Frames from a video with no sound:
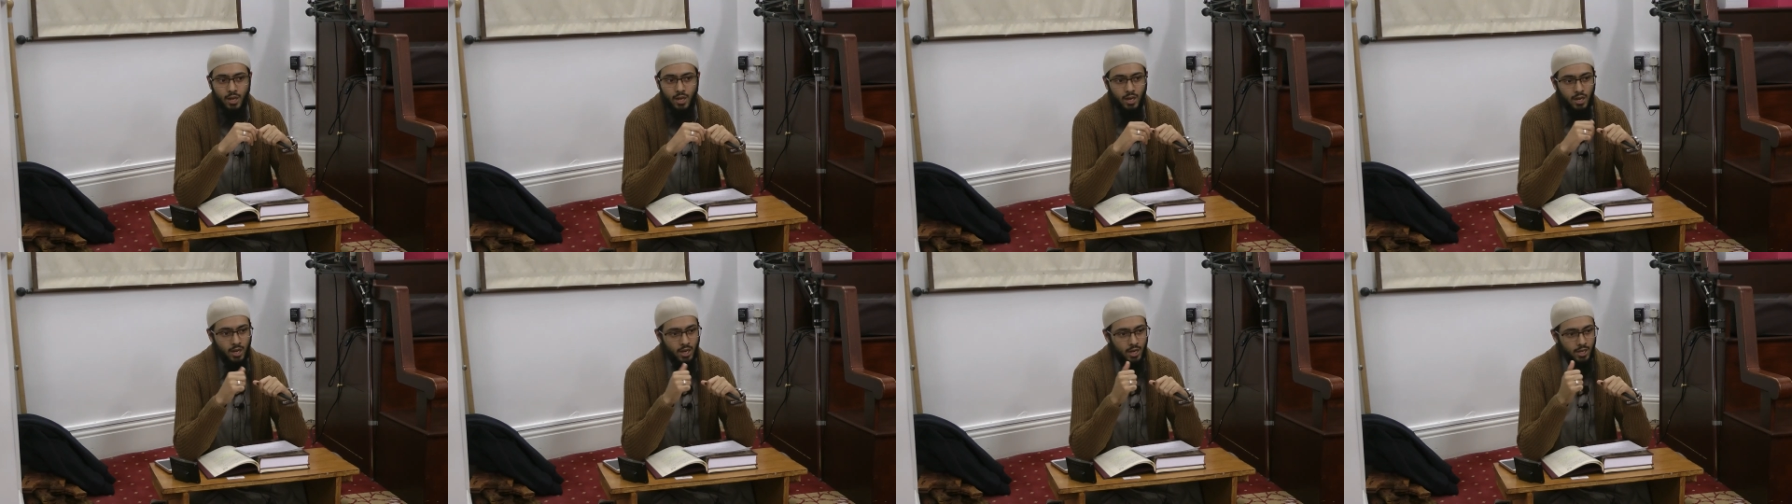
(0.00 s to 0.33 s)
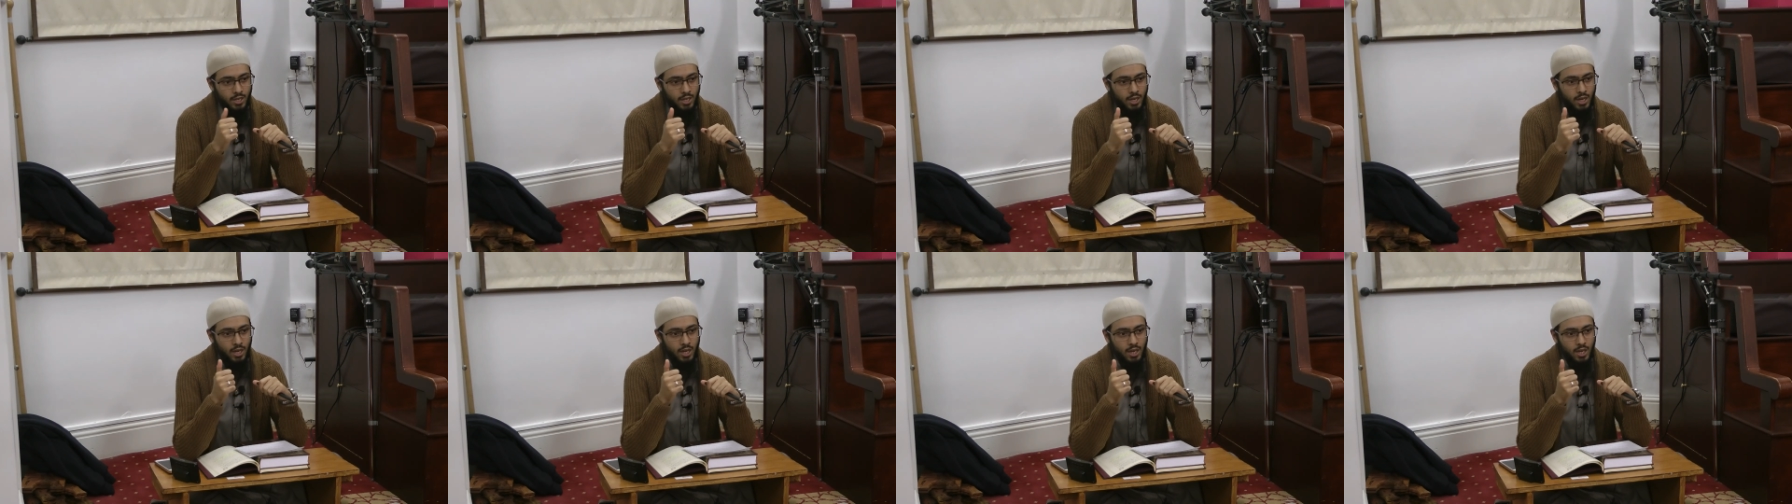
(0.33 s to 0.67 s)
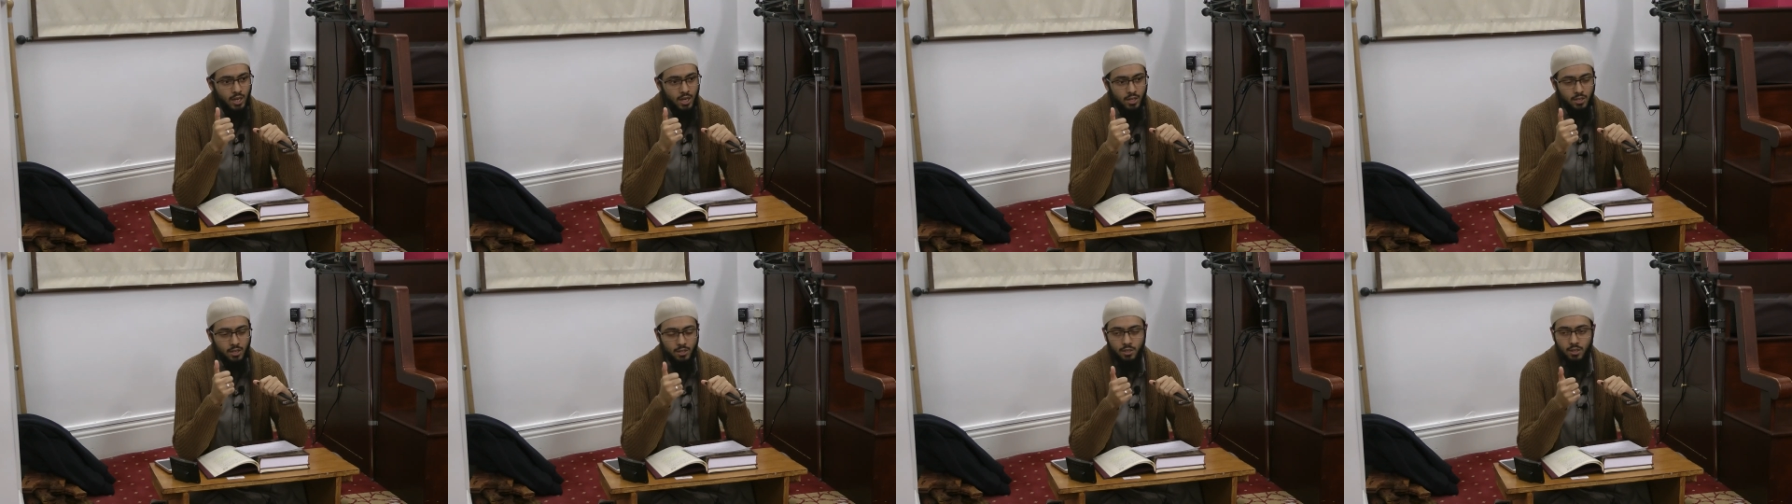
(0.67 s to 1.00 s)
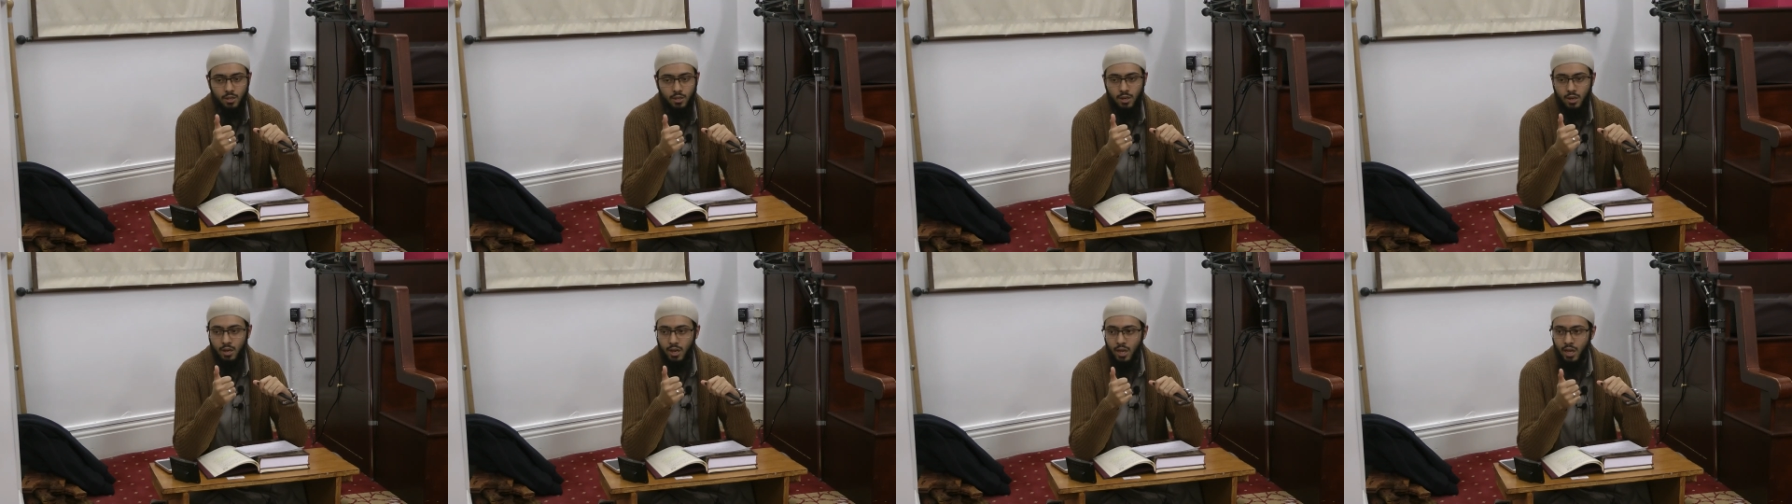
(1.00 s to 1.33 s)

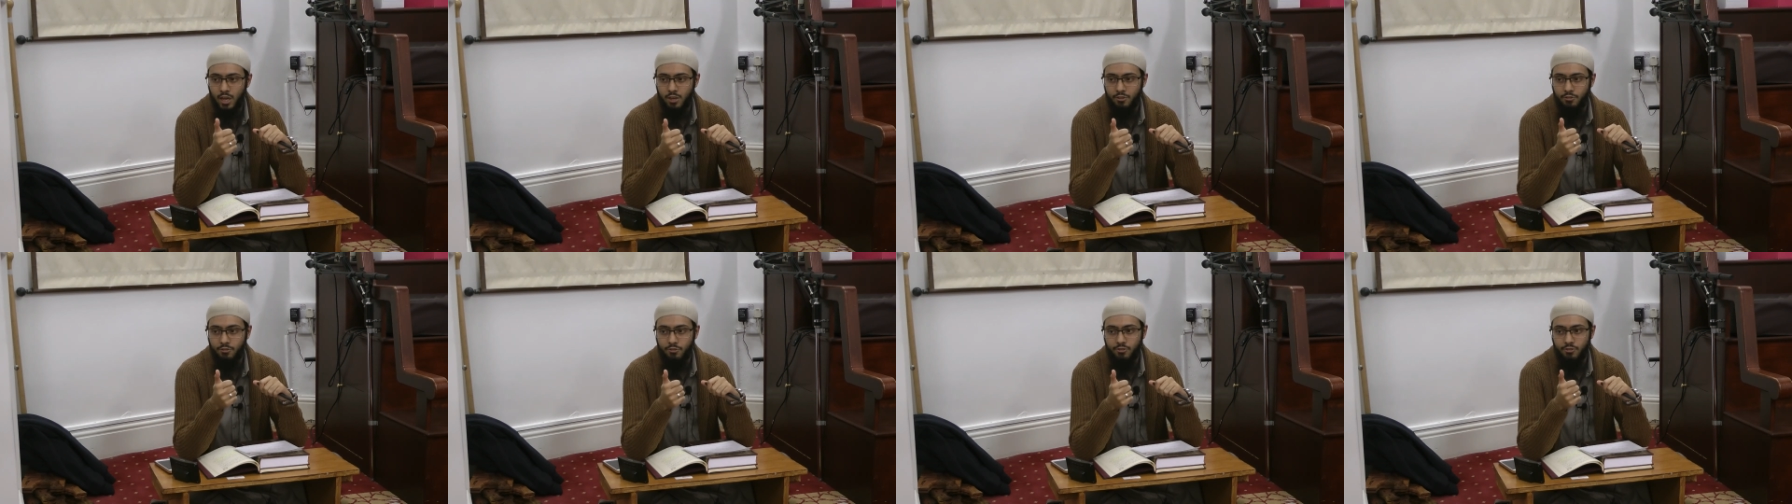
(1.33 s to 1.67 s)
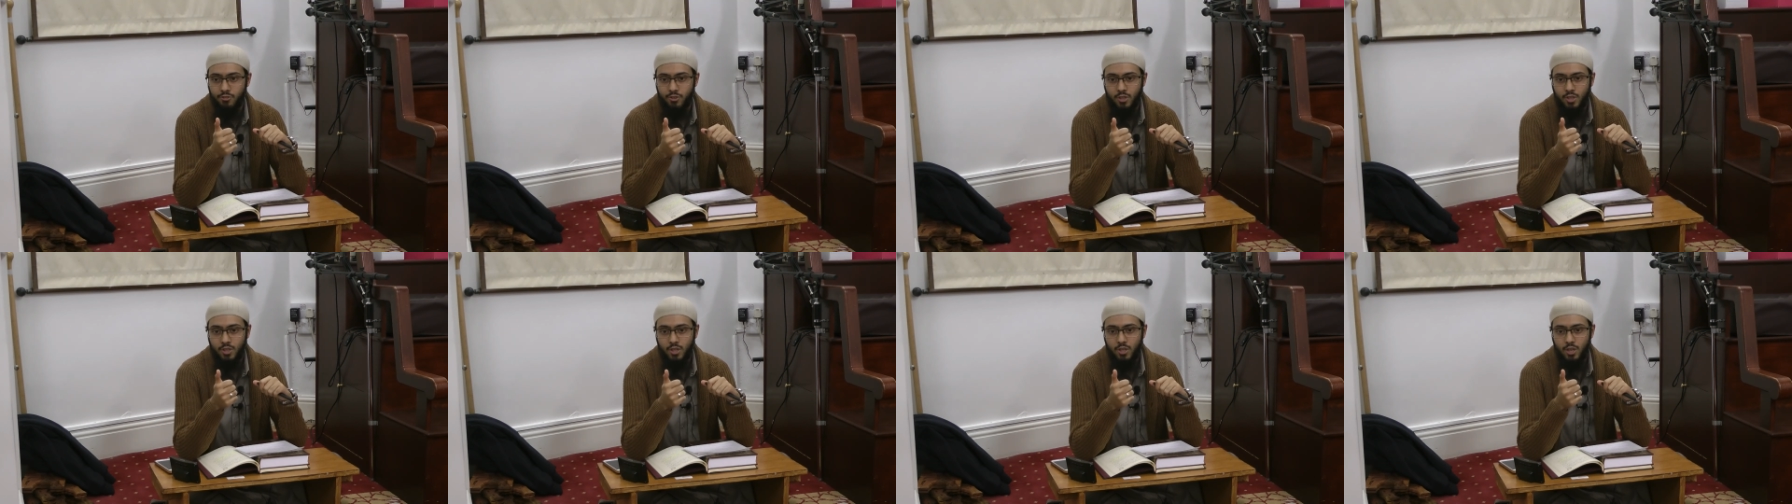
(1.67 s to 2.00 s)
Al-Haya, life.